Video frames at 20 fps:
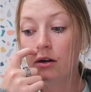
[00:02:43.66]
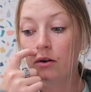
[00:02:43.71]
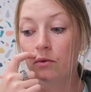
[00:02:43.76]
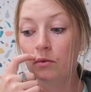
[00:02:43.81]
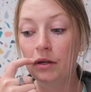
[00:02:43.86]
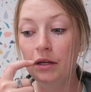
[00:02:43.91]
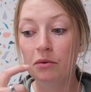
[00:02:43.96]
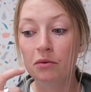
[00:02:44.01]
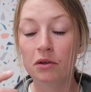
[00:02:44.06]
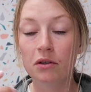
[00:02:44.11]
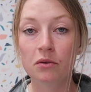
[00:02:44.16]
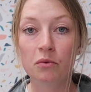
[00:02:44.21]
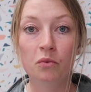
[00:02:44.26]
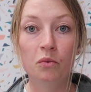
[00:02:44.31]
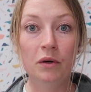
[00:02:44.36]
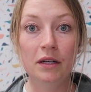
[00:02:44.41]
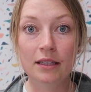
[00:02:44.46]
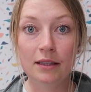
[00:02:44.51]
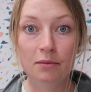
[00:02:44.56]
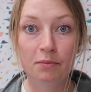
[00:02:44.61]
we were
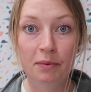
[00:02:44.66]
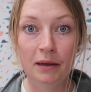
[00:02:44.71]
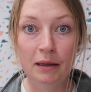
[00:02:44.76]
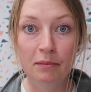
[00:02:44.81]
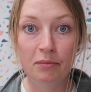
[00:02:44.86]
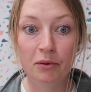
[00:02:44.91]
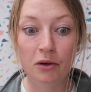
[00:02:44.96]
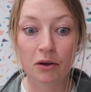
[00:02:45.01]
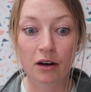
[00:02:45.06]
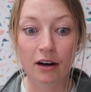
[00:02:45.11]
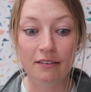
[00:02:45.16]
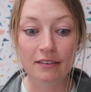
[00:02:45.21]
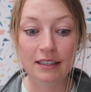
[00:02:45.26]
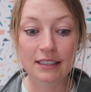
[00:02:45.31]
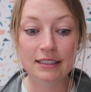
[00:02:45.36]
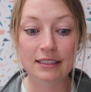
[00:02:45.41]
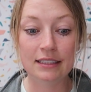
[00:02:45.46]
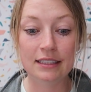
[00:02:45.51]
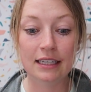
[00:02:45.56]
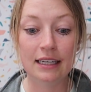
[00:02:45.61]
with people,
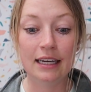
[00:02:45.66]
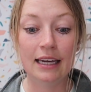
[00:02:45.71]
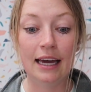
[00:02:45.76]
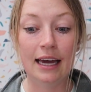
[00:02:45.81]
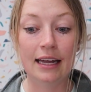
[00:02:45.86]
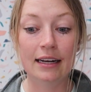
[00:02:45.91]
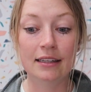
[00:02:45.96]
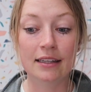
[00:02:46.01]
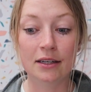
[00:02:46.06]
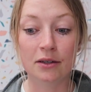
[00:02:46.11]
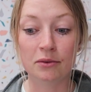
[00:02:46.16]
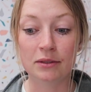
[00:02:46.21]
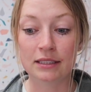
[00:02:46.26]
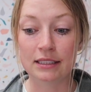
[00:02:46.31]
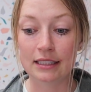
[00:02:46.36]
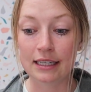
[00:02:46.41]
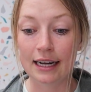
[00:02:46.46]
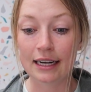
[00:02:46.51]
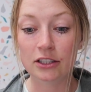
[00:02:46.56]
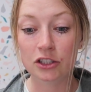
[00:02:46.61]
obviously, and there was
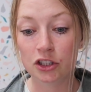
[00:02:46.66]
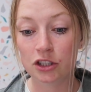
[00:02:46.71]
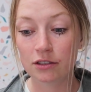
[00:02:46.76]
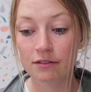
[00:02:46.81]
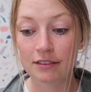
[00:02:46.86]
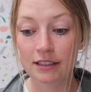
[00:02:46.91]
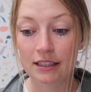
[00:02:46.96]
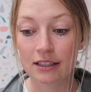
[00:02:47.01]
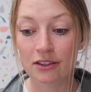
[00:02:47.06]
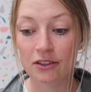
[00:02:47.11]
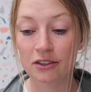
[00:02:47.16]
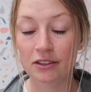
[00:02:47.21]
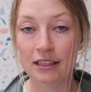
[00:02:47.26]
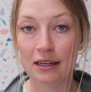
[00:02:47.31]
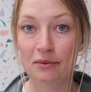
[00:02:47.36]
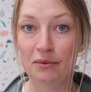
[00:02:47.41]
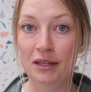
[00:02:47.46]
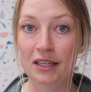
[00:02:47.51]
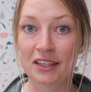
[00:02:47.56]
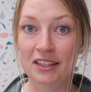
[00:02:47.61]
an extra vehicle
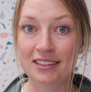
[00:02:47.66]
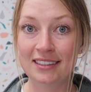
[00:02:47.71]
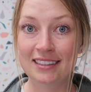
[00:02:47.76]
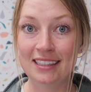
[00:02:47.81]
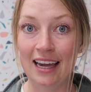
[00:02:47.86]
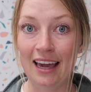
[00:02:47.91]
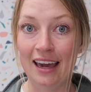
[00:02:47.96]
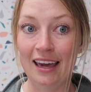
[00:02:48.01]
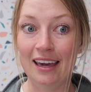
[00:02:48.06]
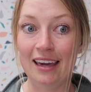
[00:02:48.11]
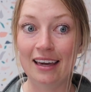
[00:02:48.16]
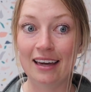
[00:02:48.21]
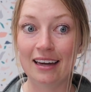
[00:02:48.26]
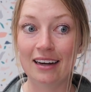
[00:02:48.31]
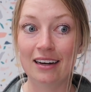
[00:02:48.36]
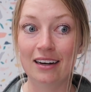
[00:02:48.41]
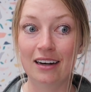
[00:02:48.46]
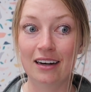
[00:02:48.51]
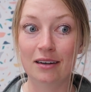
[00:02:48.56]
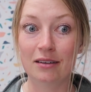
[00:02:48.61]
that we could take
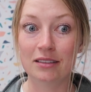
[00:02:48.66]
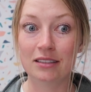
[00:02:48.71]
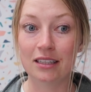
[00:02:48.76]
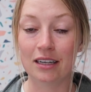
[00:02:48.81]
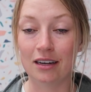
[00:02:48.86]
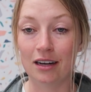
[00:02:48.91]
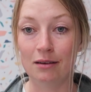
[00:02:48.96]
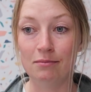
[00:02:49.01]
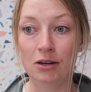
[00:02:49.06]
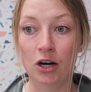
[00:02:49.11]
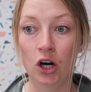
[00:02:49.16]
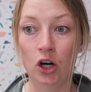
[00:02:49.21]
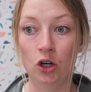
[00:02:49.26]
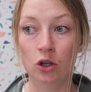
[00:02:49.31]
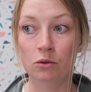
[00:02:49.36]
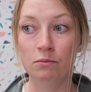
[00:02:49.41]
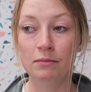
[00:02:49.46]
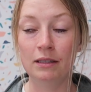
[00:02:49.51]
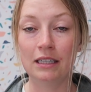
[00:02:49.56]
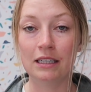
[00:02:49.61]
to come
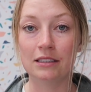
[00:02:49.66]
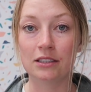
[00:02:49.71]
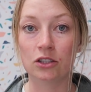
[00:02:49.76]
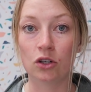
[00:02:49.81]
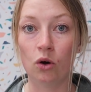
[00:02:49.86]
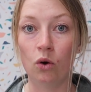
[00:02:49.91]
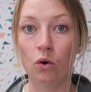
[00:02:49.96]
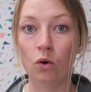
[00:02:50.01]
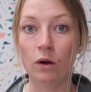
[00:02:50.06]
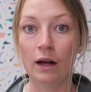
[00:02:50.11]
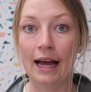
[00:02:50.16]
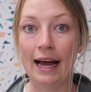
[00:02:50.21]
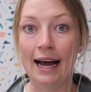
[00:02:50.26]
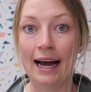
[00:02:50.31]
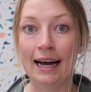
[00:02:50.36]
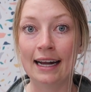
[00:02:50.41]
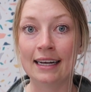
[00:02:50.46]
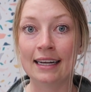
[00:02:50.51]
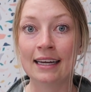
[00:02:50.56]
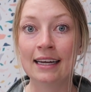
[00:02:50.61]
home because Cole
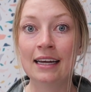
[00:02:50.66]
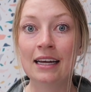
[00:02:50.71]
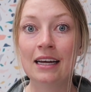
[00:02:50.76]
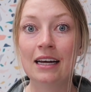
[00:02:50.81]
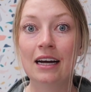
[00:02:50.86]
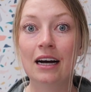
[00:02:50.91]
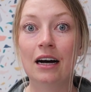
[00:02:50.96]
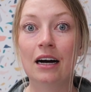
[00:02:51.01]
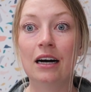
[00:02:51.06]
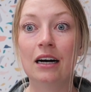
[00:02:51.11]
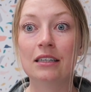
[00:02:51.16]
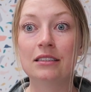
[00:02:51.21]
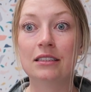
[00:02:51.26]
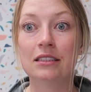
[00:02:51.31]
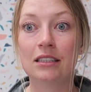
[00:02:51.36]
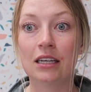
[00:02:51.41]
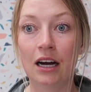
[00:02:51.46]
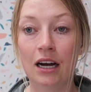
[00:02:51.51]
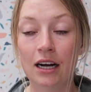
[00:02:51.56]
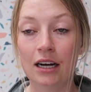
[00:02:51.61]
had a
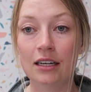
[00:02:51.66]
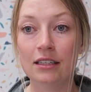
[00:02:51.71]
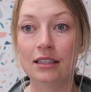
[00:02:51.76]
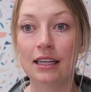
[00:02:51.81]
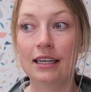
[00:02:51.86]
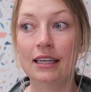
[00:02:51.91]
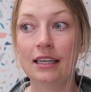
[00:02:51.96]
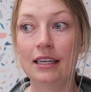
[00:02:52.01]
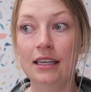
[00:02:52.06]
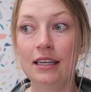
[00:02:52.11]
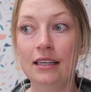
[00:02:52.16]
ton, like